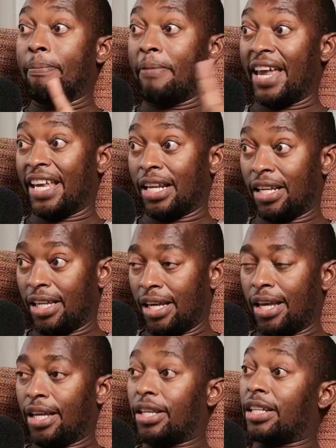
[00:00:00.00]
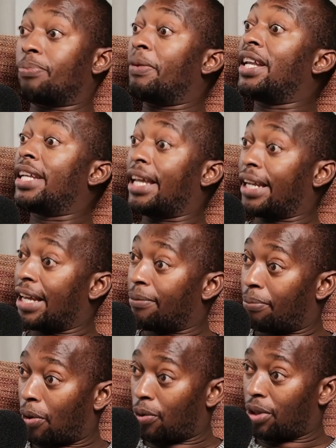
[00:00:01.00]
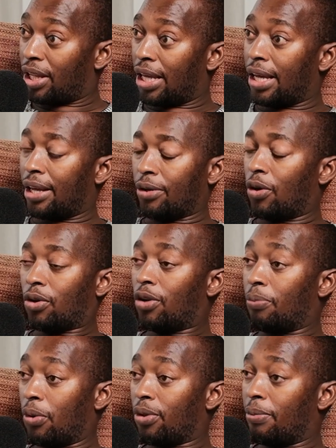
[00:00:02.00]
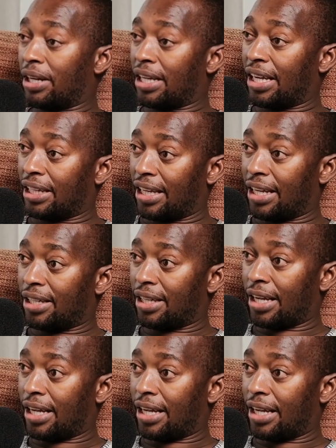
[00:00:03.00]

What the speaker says: male, yes, male can get both. No, not both, but they can get